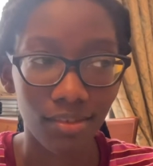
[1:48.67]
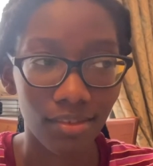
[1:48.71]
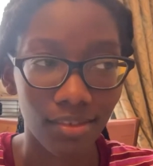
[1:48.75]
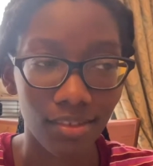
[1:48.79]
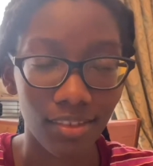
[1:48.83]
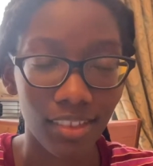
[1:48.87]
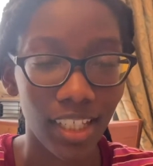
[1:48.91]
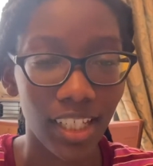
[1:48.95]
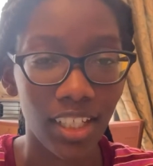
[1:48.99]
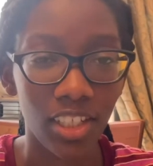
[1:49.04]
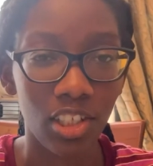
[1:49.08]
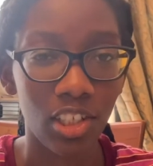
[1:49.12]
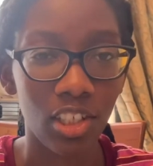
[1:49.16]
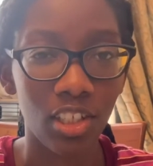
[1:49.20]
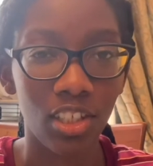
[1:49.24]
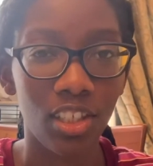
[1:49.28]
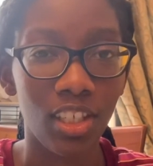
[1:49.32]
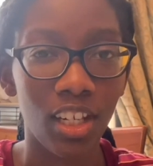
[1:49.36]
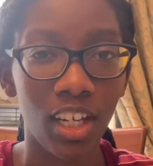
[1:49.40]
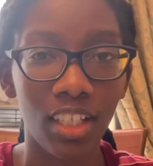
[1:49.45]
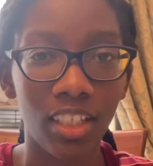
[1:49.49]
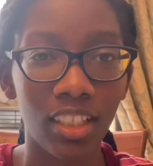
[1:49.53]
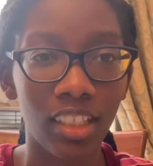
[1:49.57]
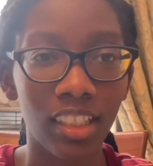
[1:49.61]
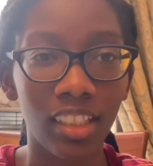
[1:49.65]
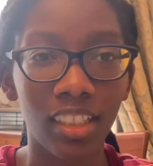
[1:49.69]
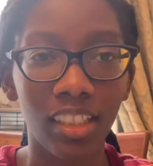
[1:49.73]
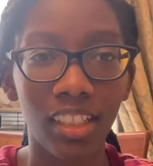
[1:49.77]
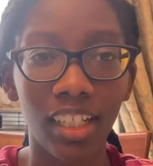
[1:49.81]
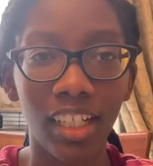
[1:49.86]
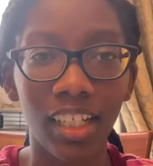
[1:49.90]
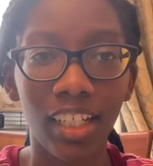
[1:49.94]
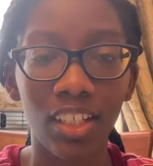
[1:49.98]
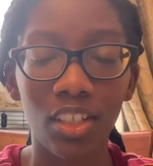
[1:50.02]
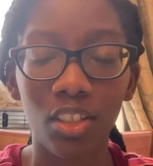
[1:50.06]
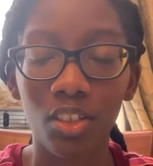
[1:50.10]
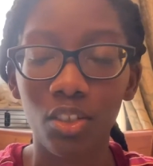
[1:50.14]
it just doesn't
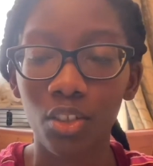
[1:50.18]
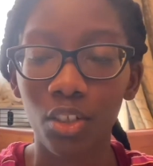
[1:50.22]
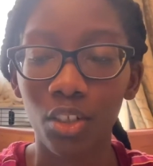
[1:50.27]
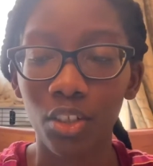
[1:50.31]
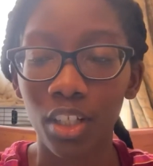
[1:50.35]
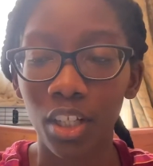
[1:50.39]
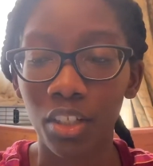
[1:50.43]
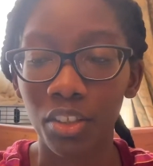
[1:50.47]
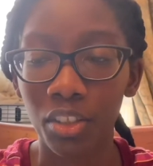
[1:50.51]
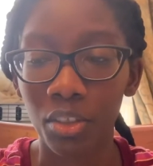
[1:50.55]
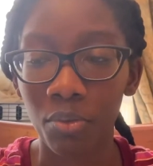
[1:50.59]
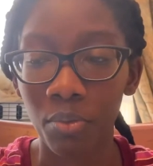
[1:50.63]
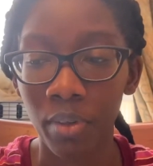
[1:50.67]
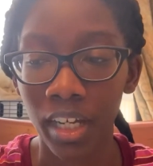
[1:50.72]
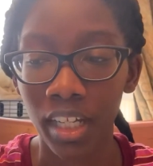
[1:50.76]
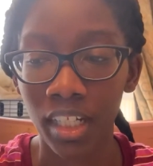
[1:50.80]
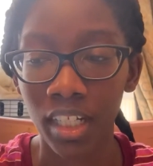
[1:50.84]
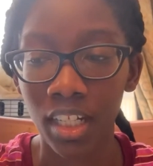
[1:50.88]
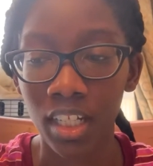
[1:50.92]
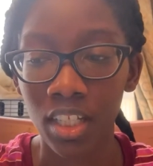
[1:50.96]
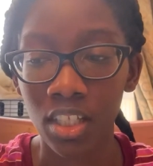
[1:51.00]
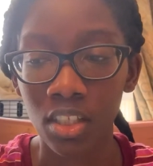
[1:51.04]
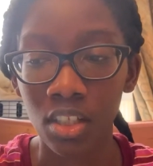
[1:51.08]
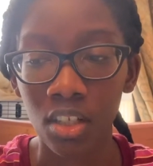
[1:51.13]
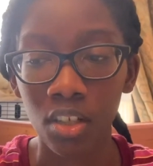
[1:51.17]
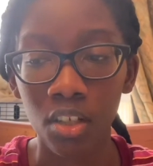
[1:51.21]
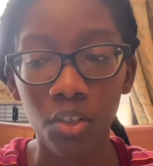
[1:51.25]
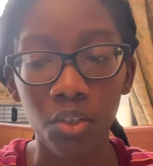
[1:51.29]
turn out the way it is.